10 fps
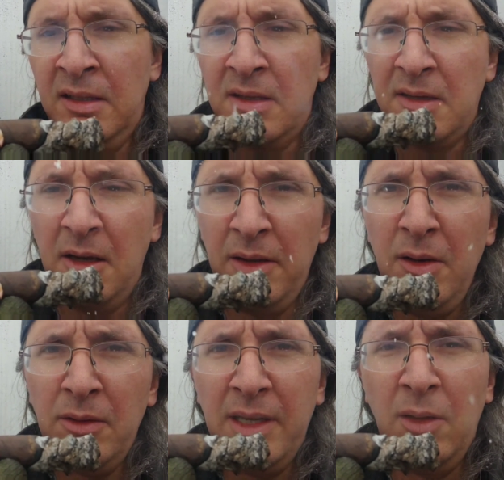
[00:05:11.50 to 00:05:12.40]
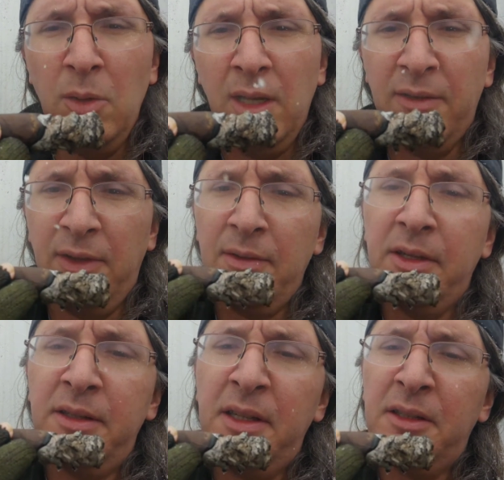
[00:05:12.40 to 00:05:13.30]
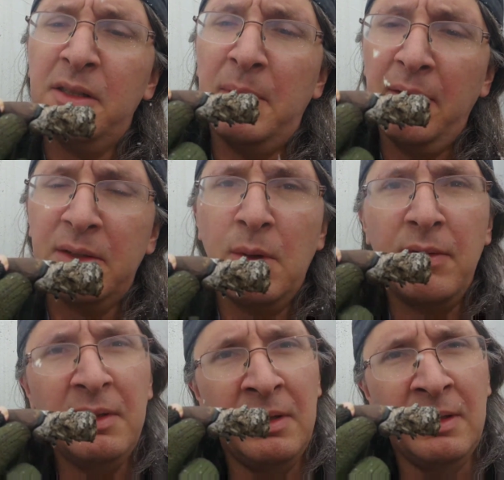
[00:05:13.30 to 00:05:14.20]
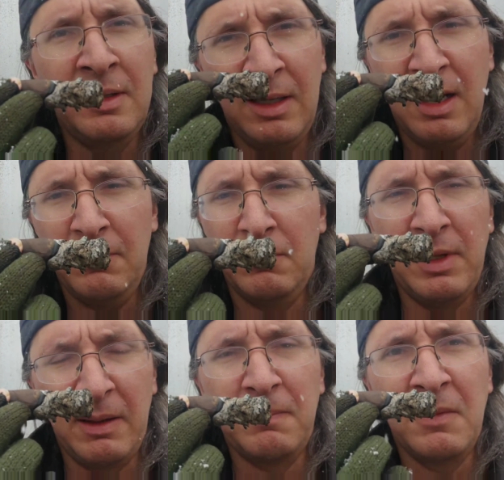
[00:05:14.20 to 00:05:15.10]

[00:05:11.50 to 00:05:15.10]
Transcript: So you don't get a whole lot of flavor transitions, but every so often you get like